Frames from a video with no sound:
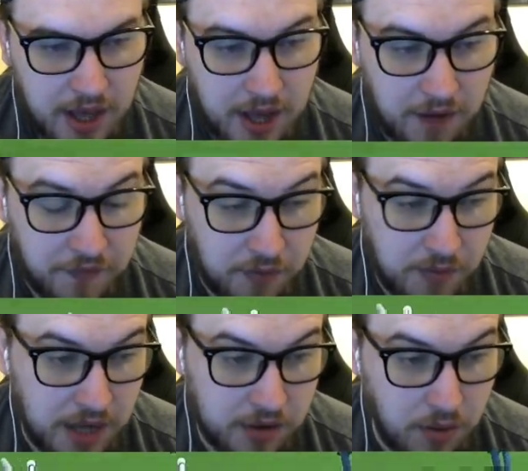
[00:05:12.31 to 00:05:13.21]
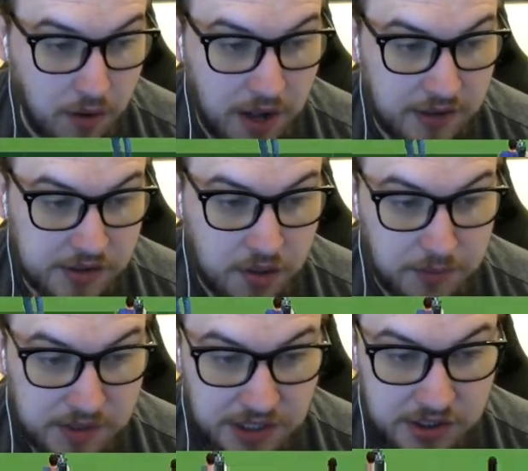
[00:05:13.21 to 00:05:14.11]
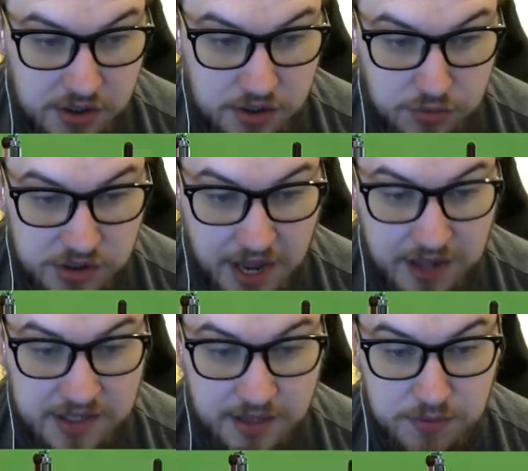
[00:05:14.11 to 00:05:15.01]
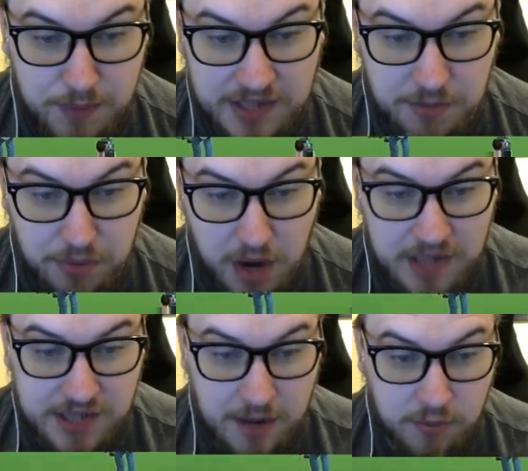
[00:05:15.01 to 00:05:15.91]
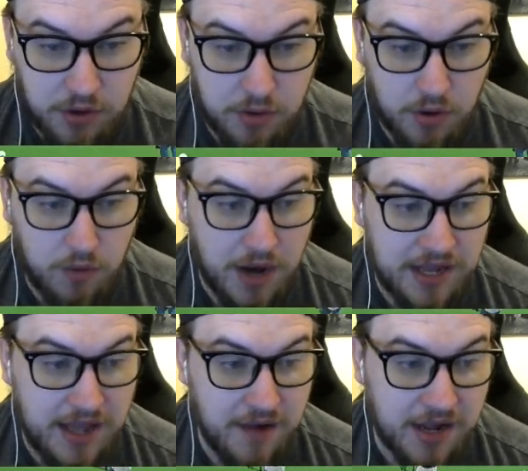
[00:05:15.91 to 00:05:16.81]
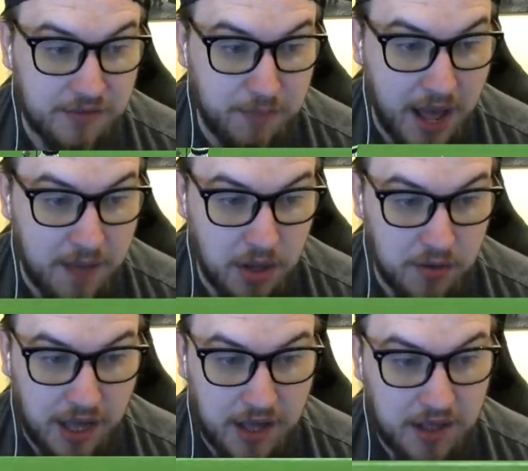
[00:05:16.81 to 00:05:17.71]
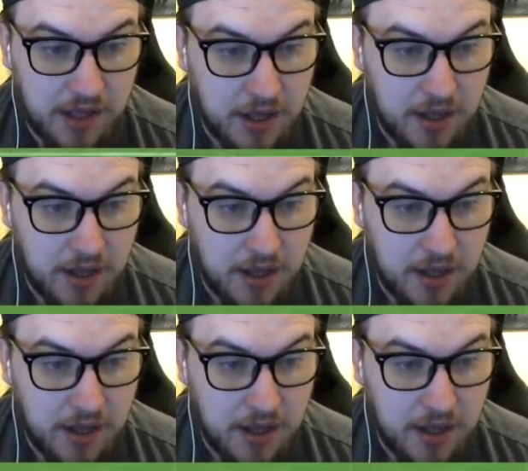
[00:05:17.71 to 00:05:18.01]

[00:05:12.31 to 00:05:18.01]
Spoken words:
And I think we might do all right in this competition because we'll take teams by surprise like we're doing already here against Bayern Munich.